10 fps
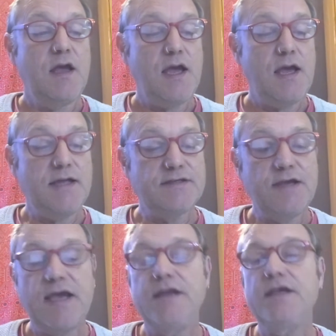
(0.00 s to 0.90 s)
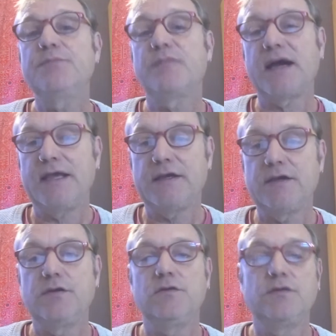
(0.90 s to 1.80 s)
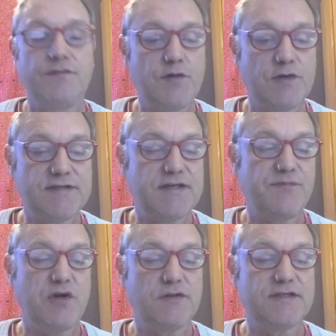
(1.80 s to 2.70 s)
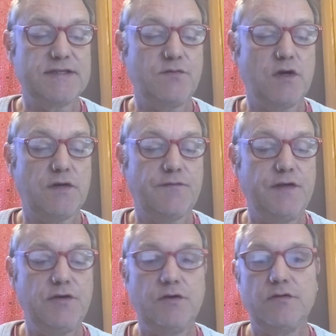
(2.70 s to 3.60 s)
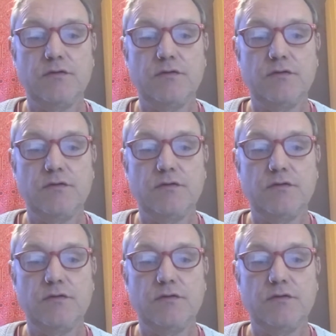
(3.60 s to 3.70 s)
And so how do you make university policy work for you?